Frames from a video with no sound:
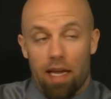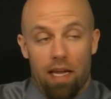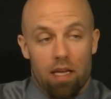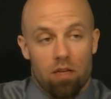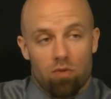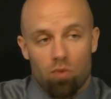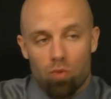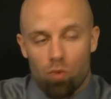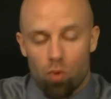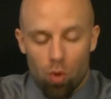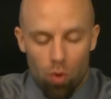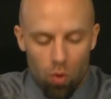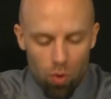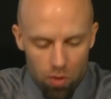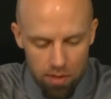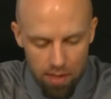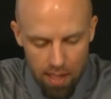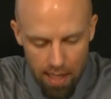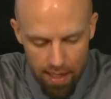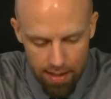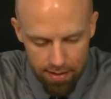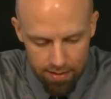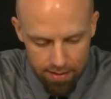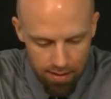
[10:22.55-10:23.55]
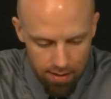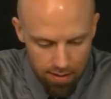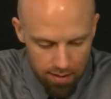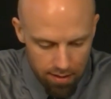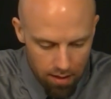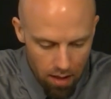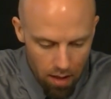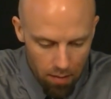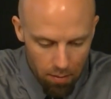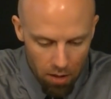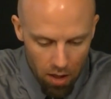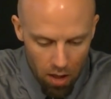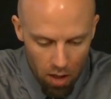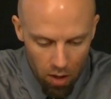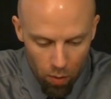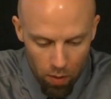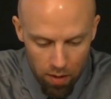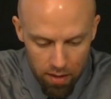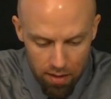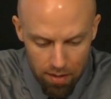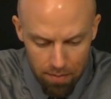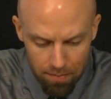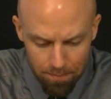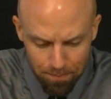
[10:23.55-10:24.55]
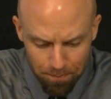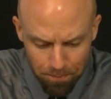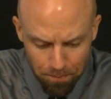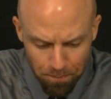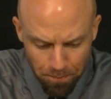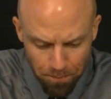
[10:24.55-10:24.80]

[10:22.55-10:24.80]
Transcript: guess rules that come along with it.